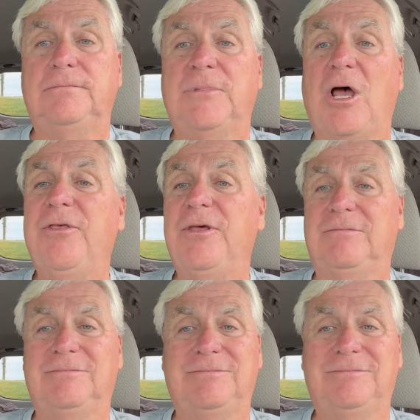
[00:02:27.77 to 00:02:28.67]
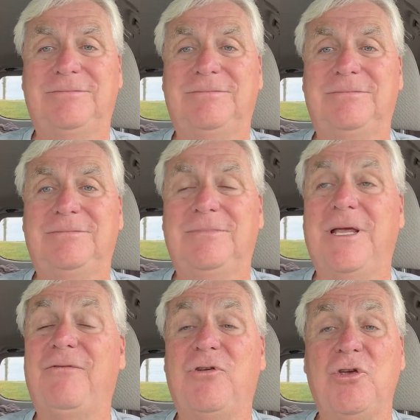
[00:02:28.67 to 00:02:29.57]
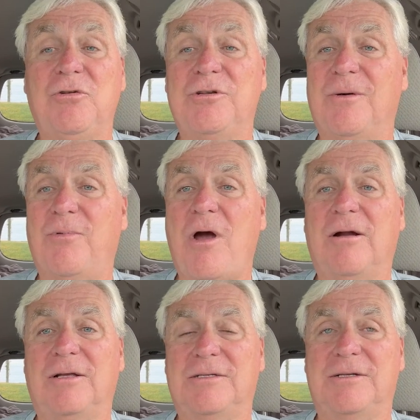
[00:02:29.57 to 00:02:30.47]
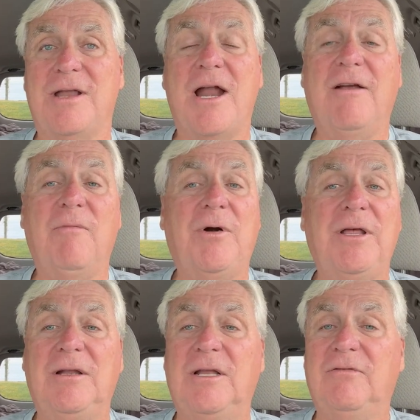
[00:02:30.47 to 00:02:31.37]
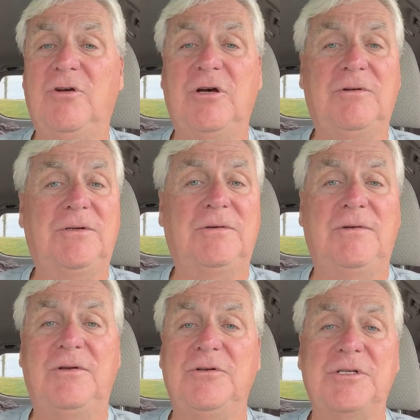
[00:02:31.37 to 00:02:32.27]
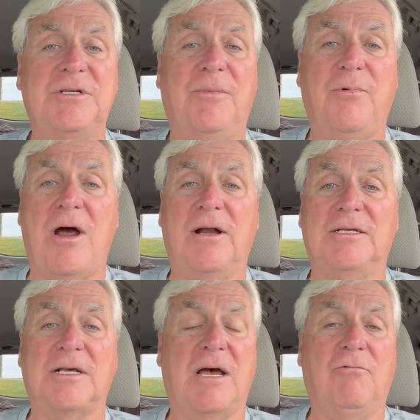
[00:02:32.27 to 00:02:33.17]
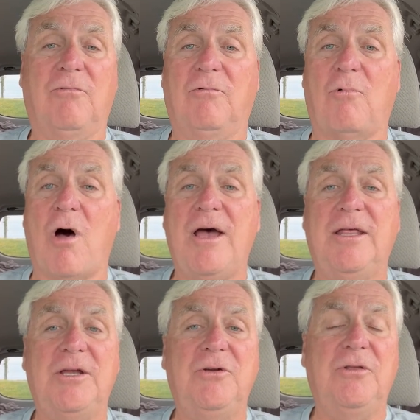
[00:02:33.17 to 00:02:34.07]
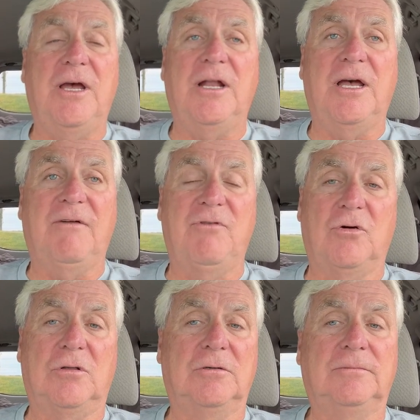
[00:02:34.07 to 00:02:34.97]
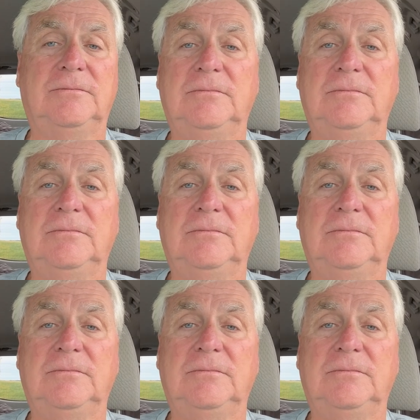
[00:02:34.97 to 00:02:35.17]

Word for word: healthy if you use their products. Not everybody in Live Good uses their products. I, why they do that, I have no clue.